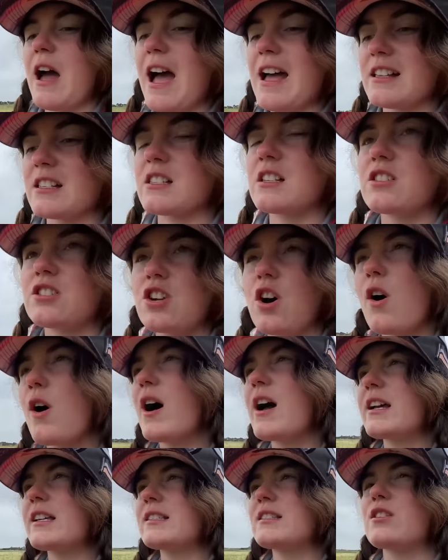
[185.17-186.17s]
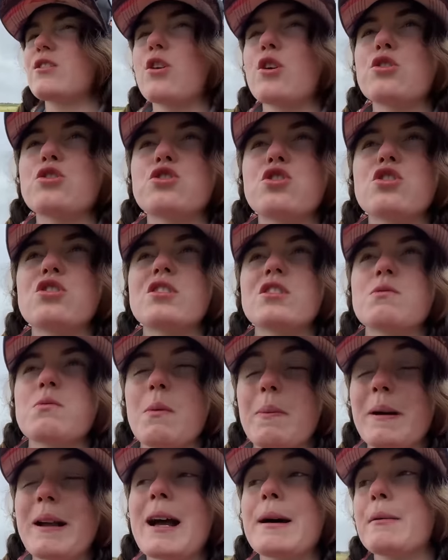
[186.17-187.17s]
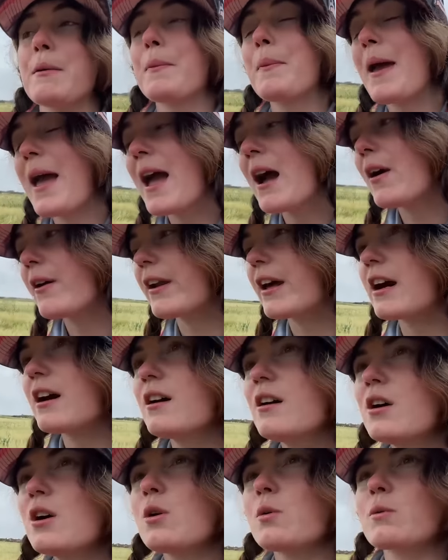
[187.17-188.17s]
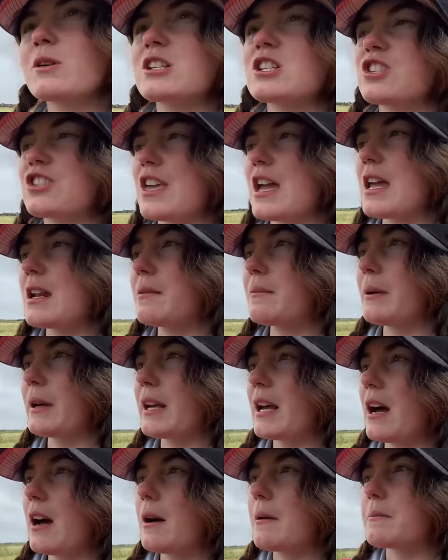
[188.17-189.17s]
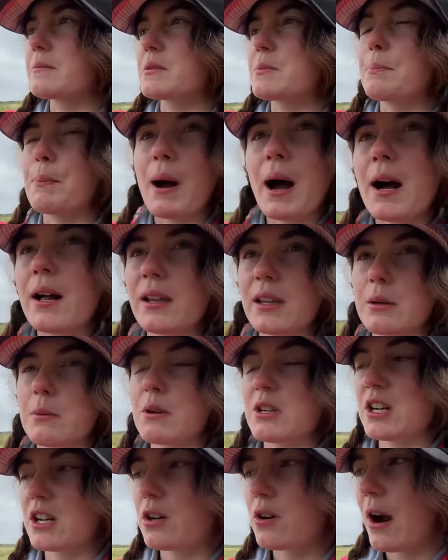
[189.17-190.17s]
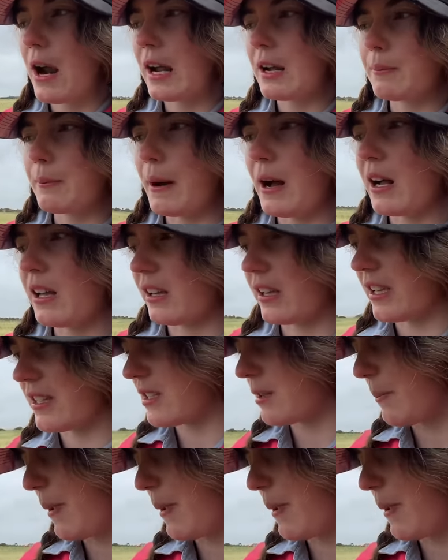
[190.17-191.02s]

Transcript: as it dies, those juices will become a powder, which then becomes barley. When you crack barley, it's a